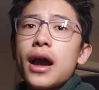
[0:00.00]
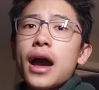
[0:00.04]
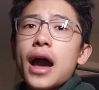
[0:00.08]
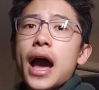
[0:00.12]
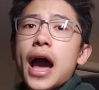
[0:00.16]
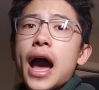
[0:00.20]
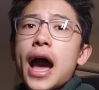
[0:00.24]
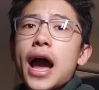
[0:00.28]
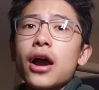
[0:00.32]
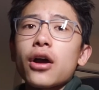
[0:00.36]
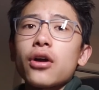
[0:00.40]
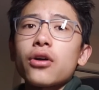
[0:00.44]

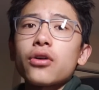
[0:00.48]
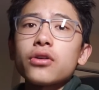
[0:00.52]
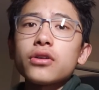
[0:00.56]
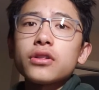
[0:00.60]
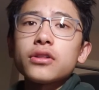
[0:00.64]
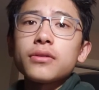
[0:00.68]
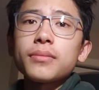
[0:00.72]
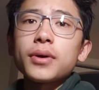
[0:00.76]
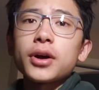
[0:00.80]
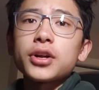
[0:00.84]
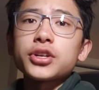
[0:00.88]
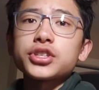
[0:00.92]
at
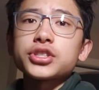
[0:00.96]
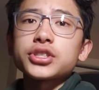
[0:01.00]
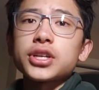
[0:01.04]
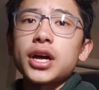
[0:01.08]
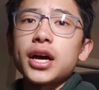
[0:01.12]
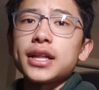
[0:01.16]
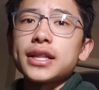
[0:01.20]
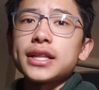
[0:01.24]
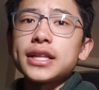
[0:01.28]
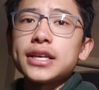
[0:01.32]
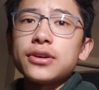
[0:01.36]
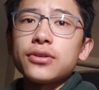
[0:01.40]

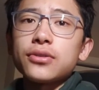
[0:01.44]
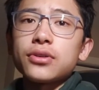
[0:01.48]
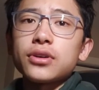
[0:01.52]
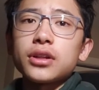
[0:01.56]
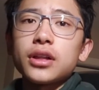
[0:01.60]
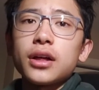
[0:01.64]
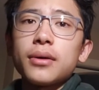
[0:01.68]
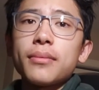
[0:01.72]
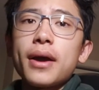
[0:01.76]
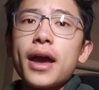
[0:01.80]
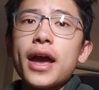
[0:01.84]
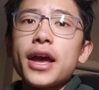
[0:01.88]
earlamarch.leo
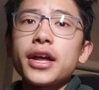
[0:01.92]
club